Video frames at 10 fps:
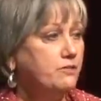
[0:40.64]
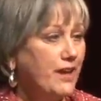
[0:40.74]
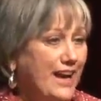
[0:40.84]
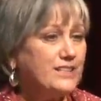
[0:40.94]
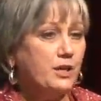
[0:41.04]

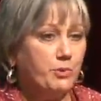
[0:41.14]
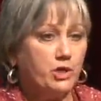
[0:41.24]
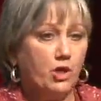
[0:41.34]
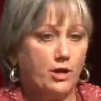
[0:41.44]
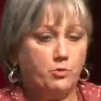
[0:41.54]
academic
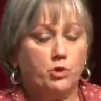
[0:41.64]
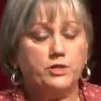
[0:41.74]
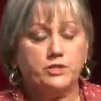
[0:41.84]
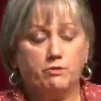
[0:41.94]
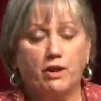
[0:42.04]

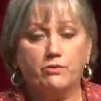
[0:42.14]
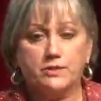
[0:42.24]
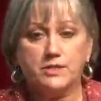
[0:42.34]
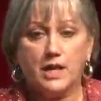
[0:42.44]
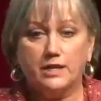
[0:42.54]
libraries around the
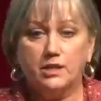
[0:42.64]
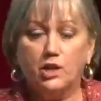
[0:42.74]
state.